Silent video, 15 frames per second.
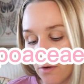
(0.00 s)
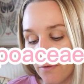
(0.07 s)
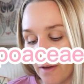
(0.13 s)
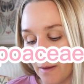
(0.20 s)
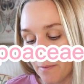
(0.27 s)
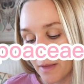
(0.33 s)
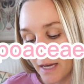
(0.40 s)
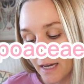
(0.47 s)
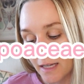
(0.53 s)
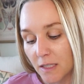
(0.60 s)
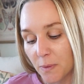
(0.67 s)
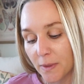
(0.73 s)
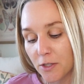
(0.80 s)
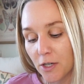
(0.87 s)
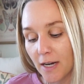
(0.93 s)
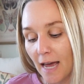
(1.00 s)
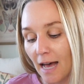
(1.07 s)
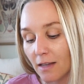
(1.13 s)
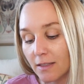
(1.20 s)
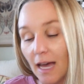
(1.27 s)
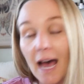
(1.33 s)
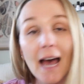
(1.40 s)
family. It's rich in
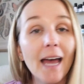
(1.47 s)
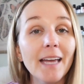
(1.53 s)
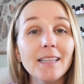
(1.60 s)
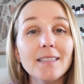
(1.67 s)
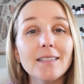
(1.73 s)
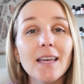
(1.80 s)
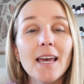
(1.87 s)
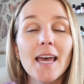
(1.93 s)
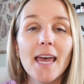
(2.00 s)
aldehydes,